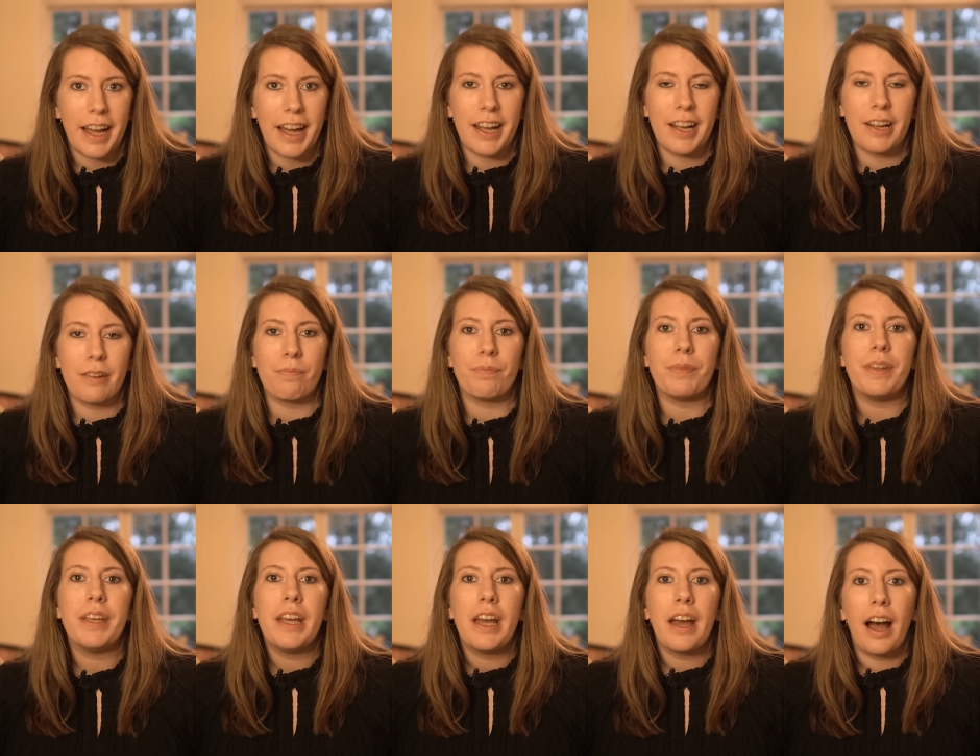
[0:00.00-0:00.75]

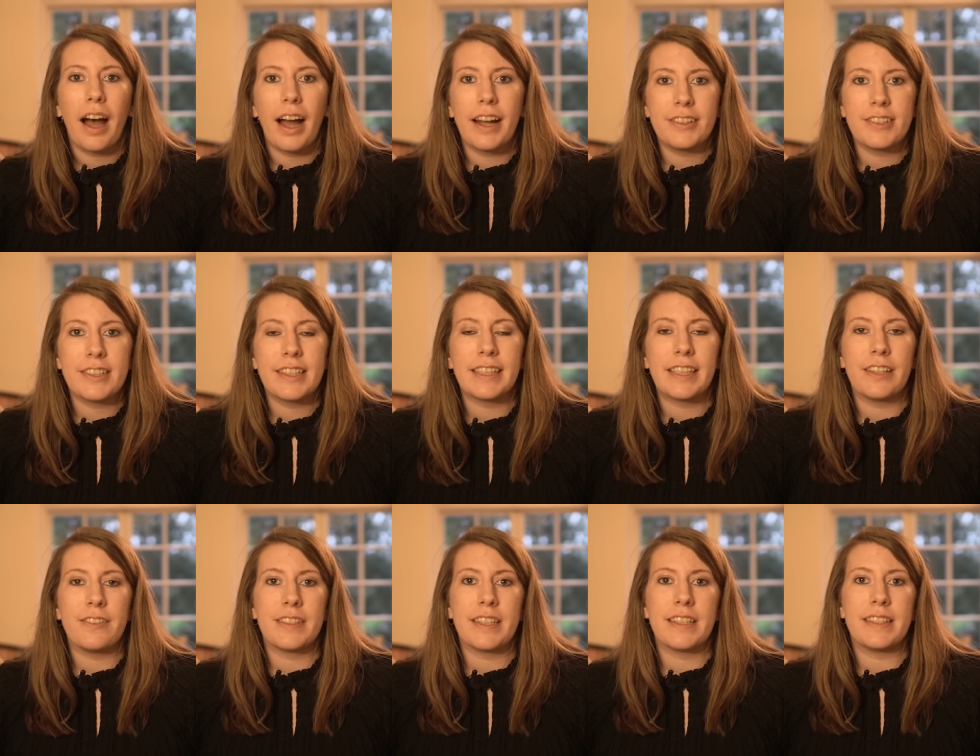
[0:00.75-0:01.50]
Um, I just think
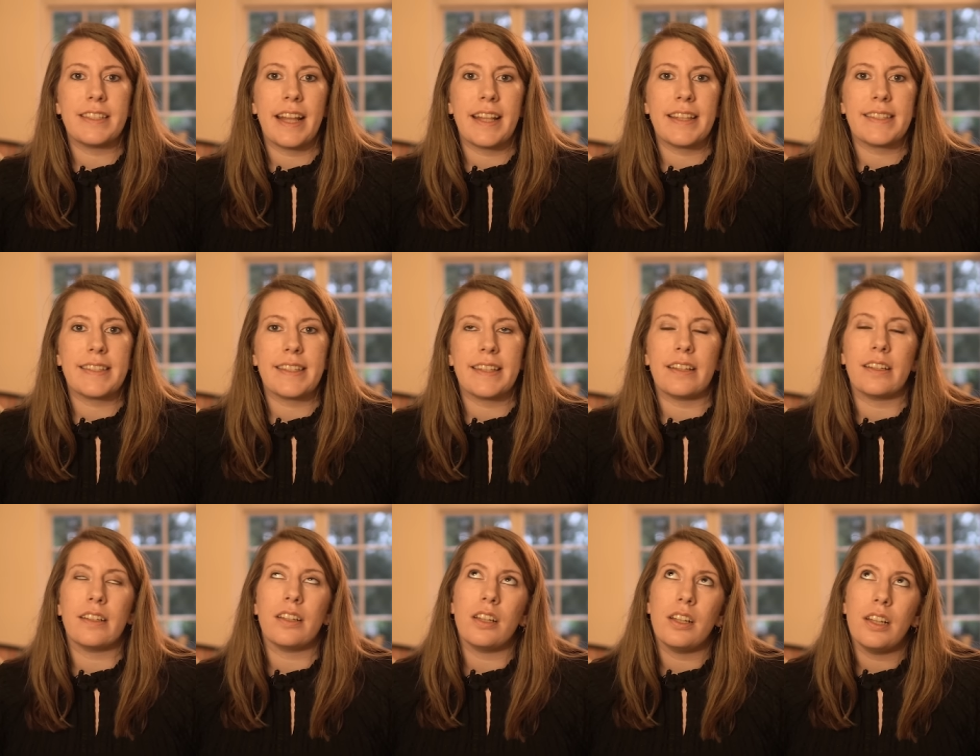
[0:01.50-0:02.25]
there is a sense
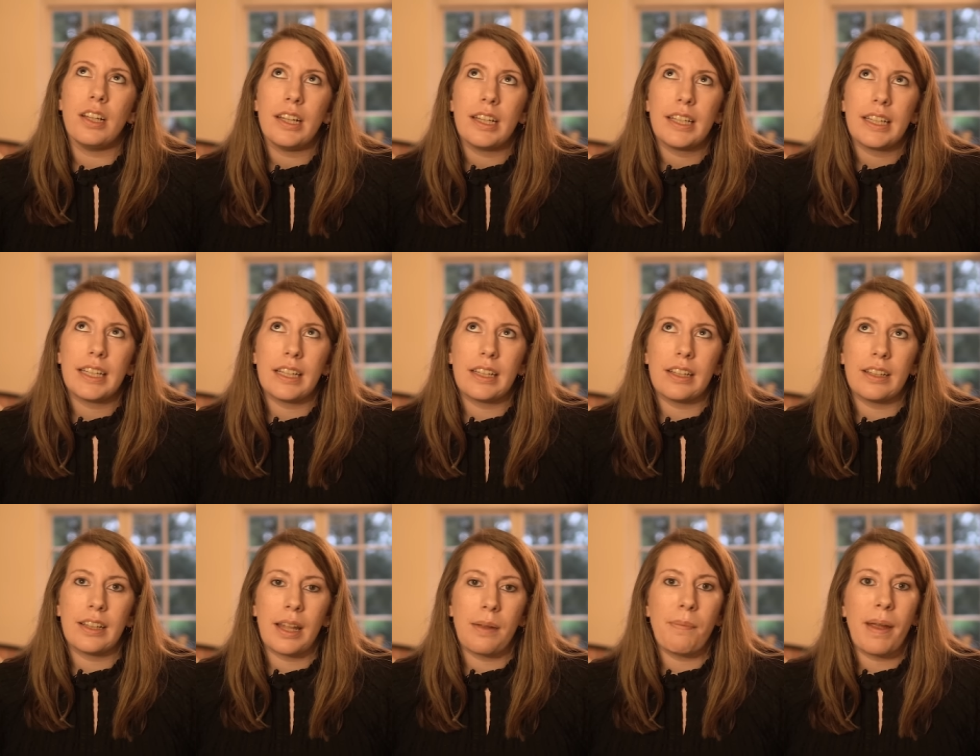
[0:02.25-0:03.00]
that
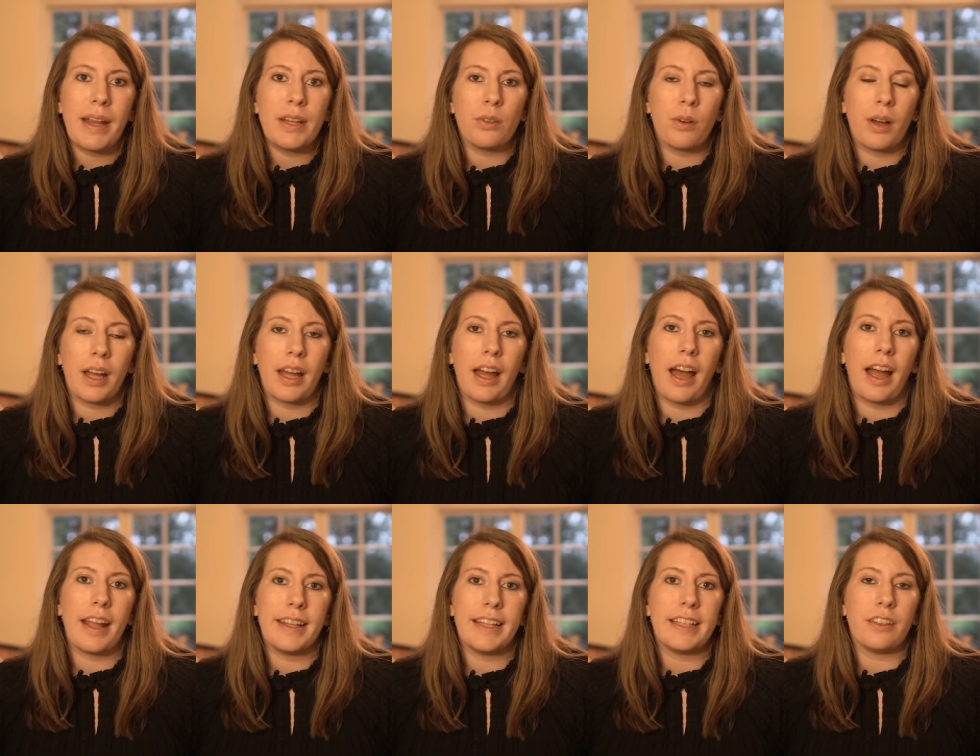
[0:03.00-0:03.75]
they may not,
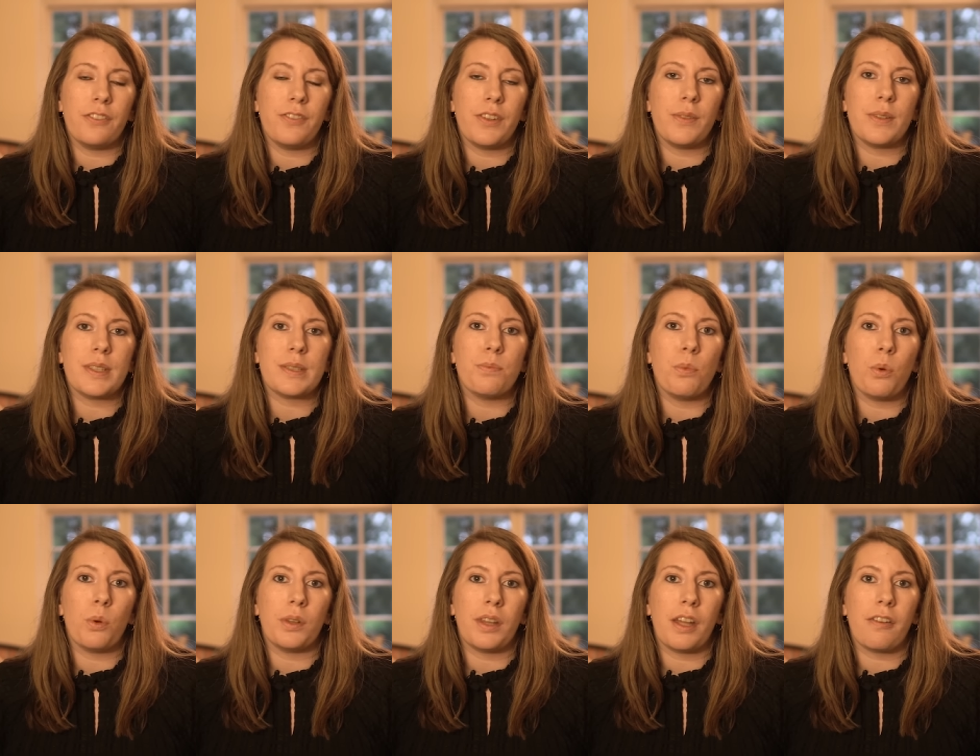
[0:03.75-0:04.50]
I think the view is
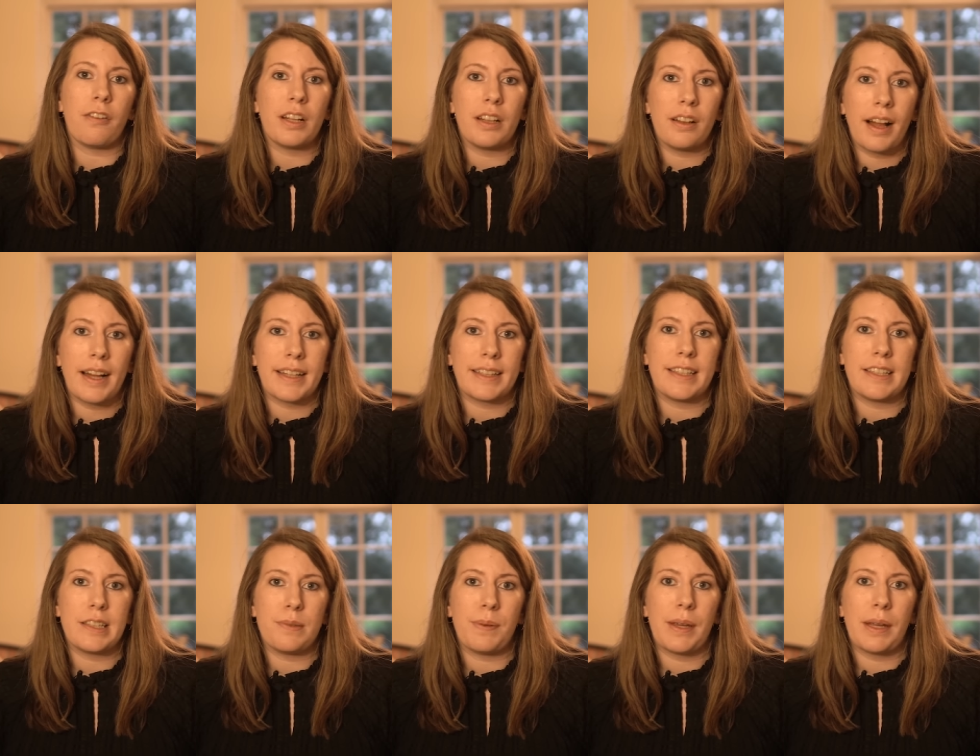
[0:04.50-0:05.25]
more they're
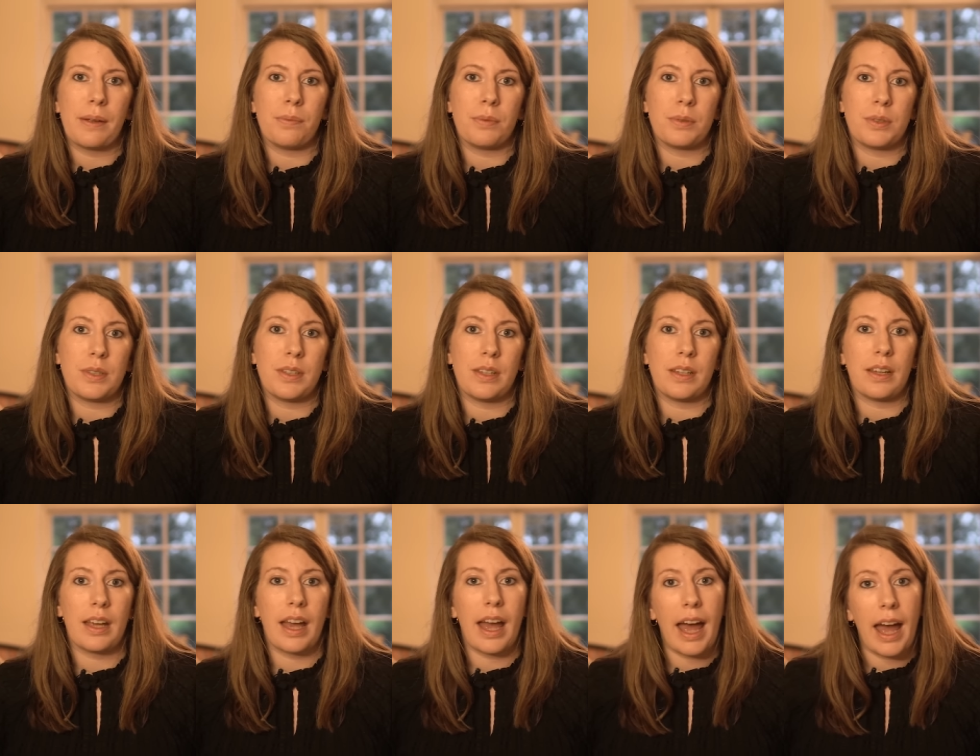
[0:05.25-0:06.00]
unlikely to be able
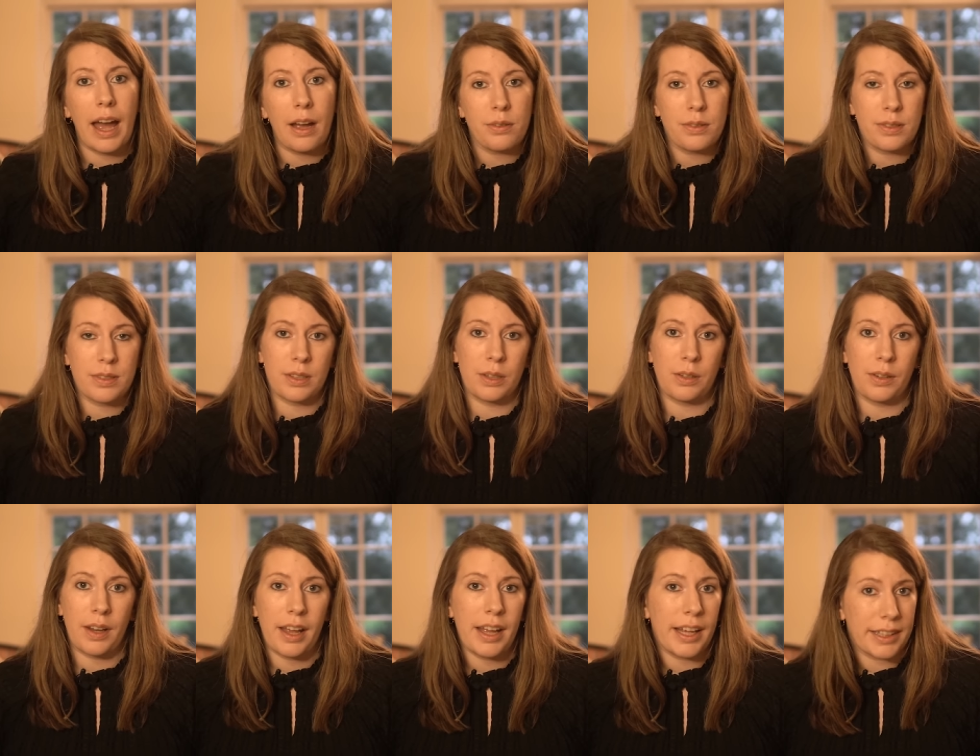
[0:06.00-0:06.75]
to oust
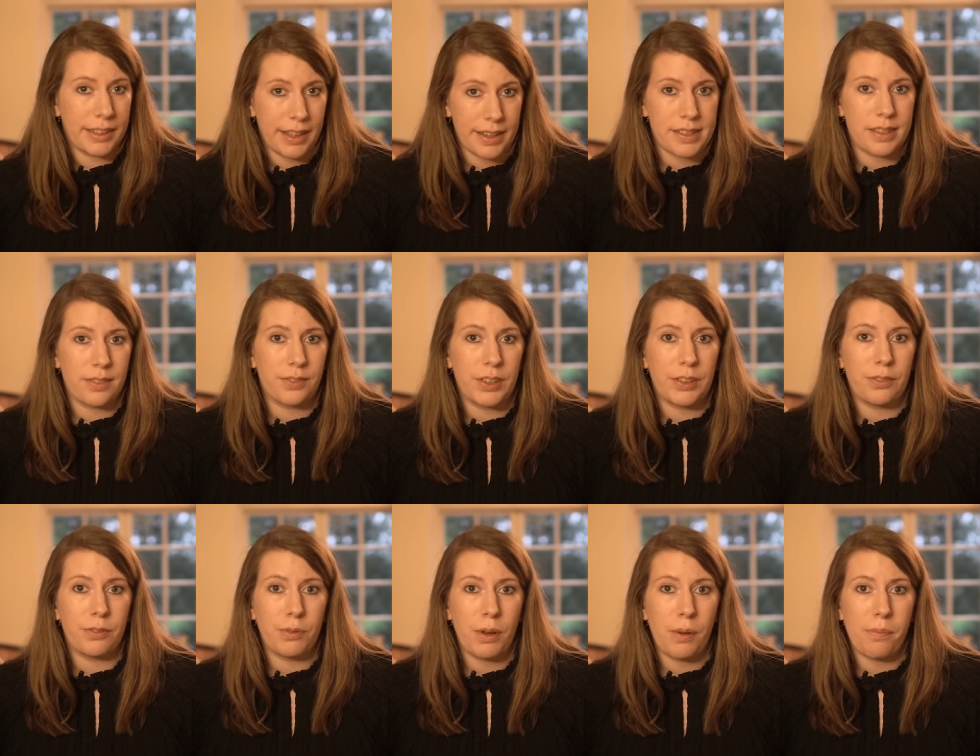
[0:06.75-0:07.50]
Sunak, that's the
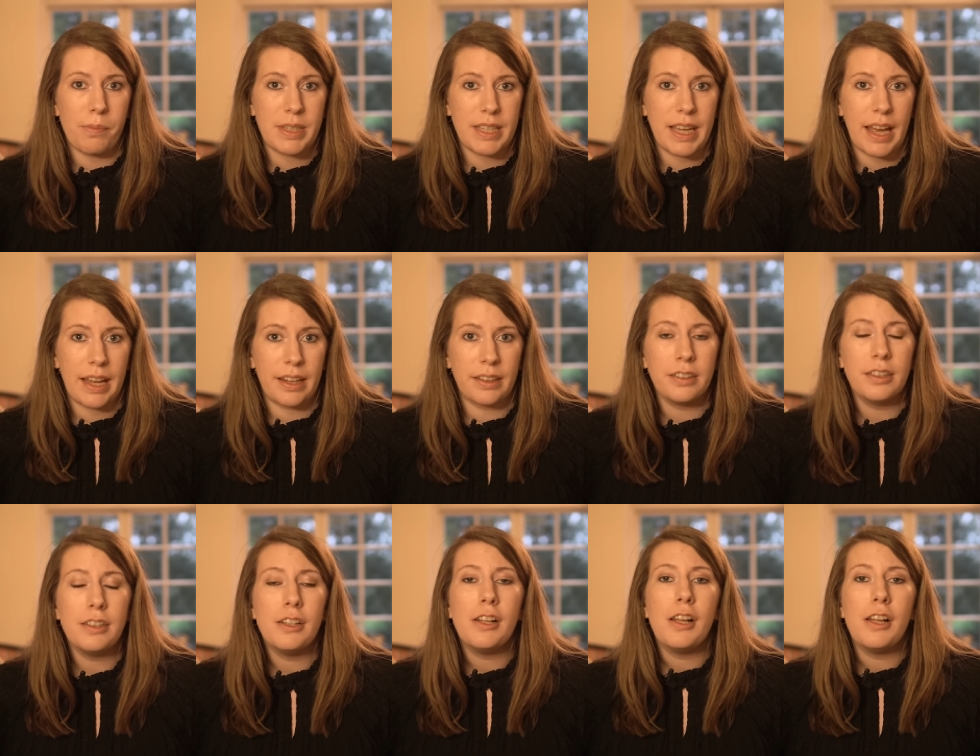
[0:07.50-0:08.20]
view from number 10,